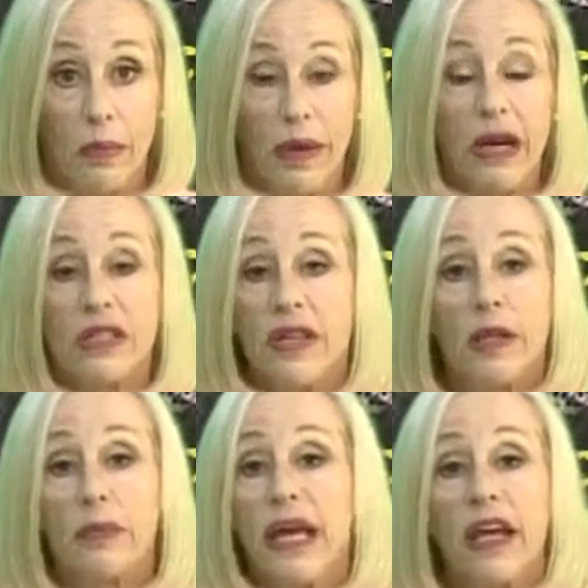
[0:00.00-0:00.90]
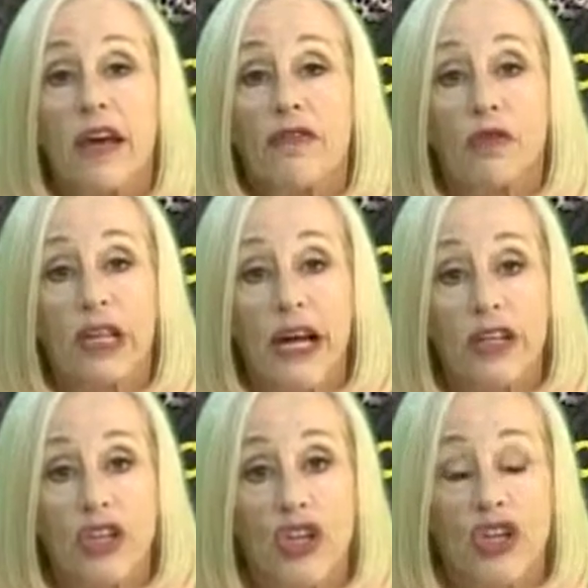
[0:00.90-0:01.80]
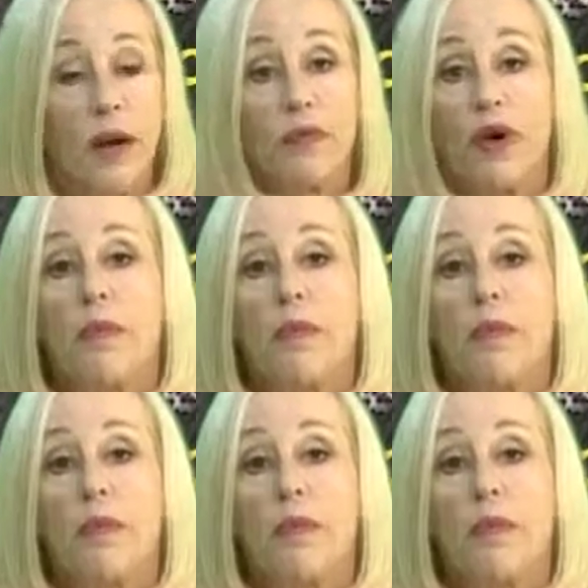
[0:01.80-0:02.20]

Because in the beginning of a relationship,